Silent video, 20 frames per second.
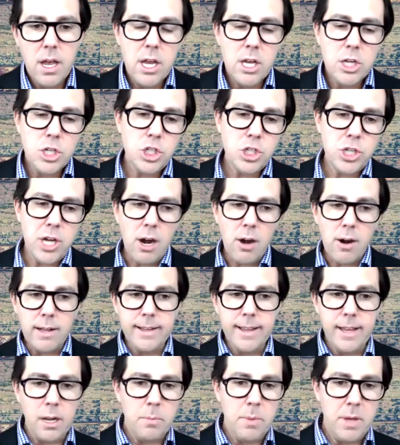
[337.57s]
Share a
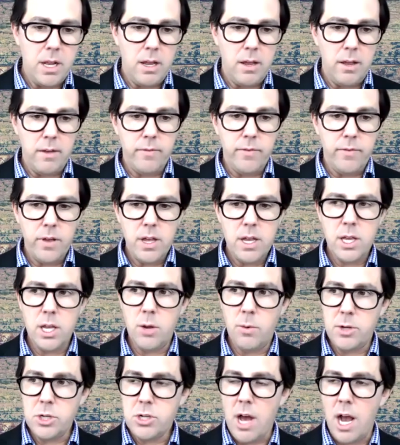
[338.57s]
little bit of,
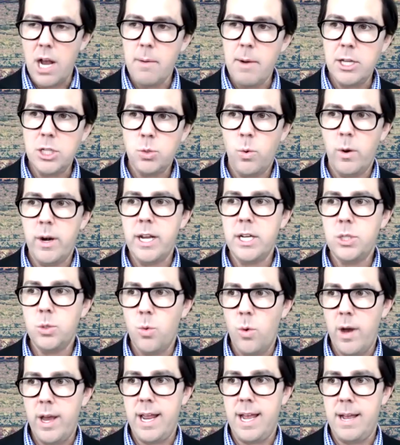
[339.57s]
when you talk about
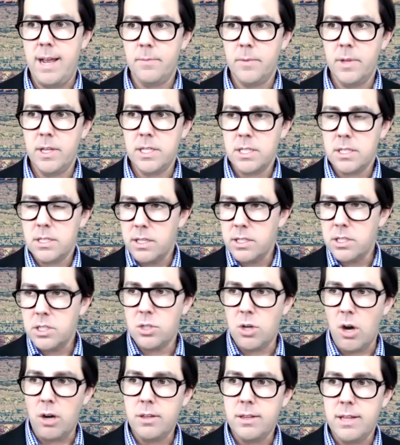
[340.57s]
2020, let's
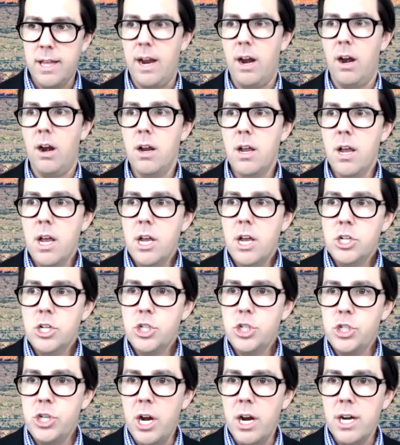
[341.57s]
start there.
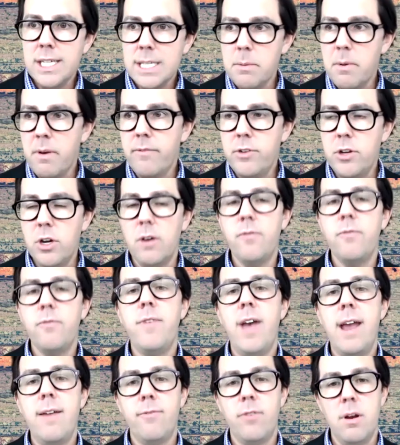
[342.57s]
Share some of your
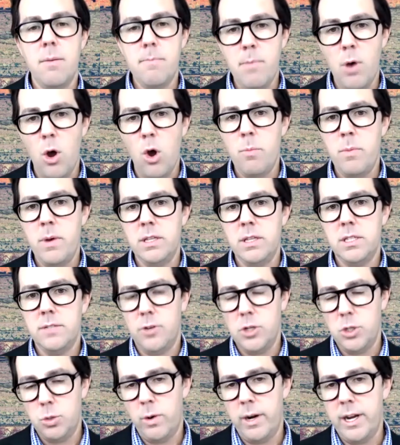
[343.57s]
favorite moments
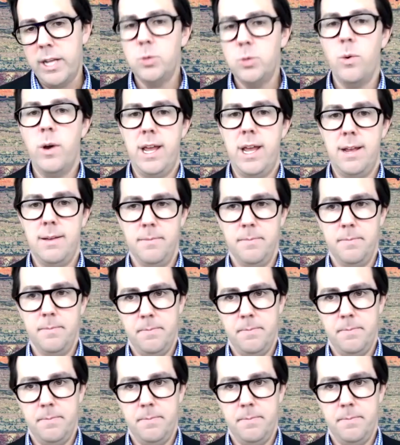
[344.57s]
for 2020.